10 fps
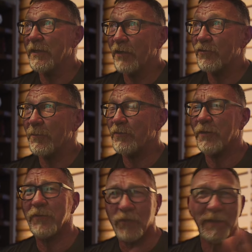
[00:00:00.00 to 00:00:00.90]
Customer
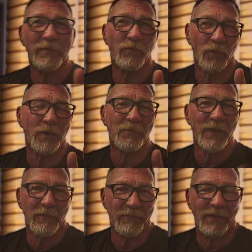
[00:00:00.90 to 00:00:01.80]
service. So it comes
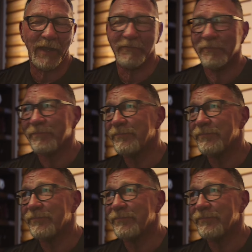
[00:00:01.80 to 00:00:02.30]
down to five.